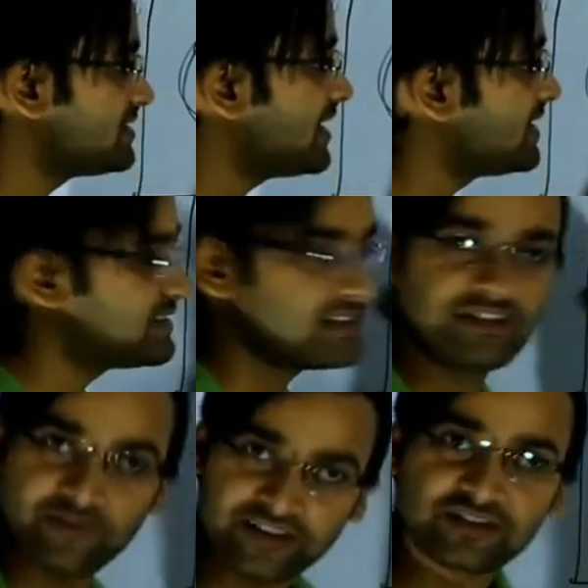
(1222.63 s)
and there is a
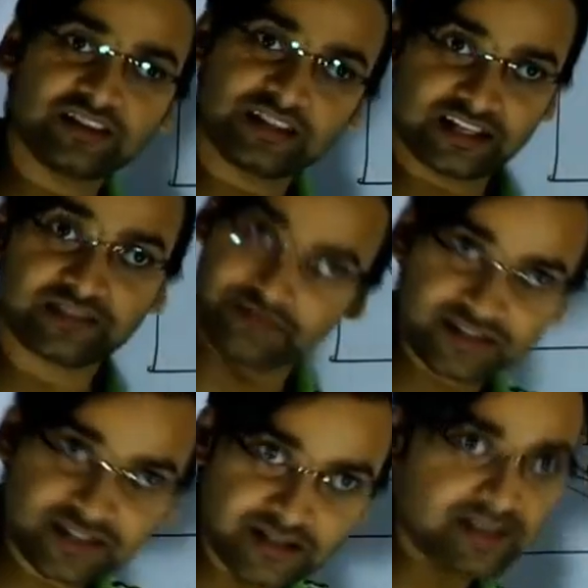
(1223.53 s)
direction, there is a
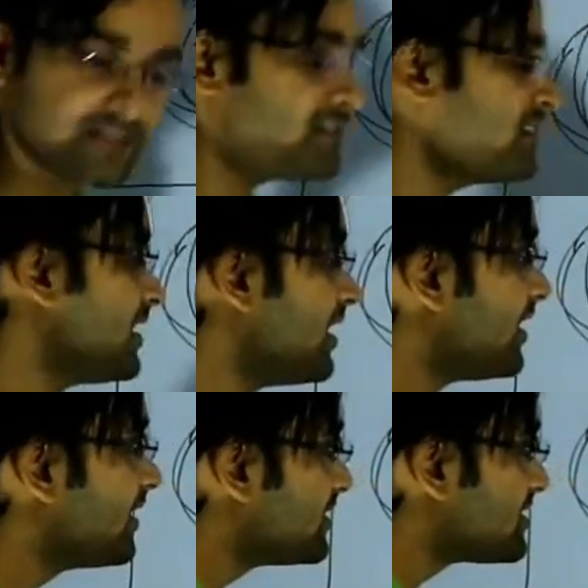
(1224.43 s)
fixed direction.
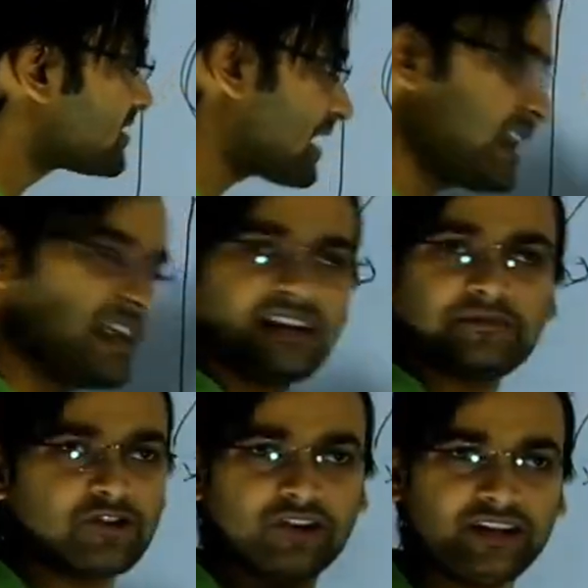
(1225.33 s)
Scalar
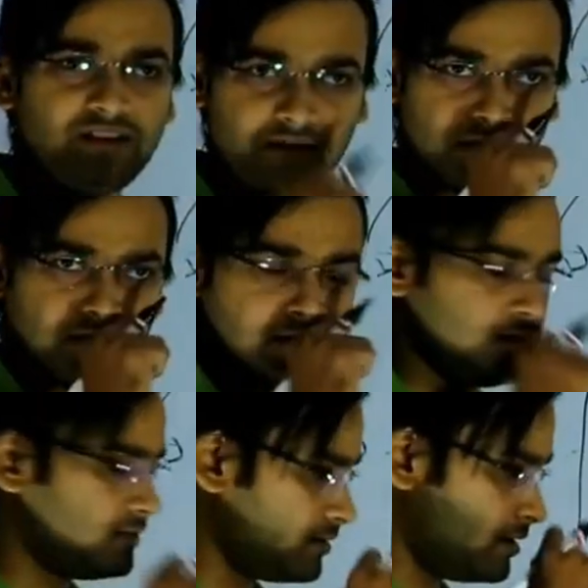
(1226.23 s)
have nothing
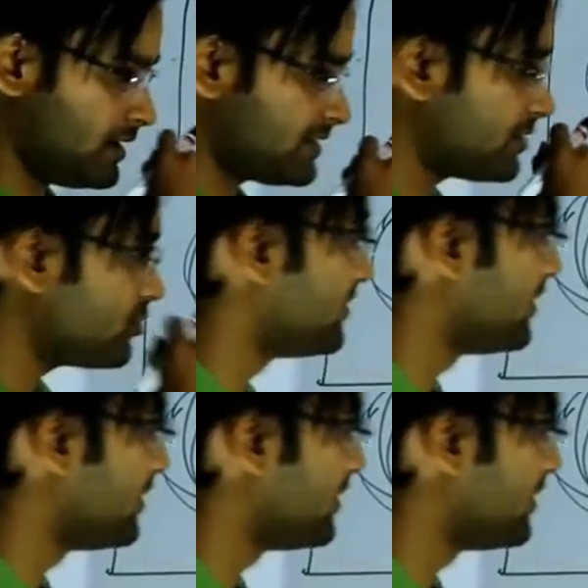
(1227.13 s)
excuse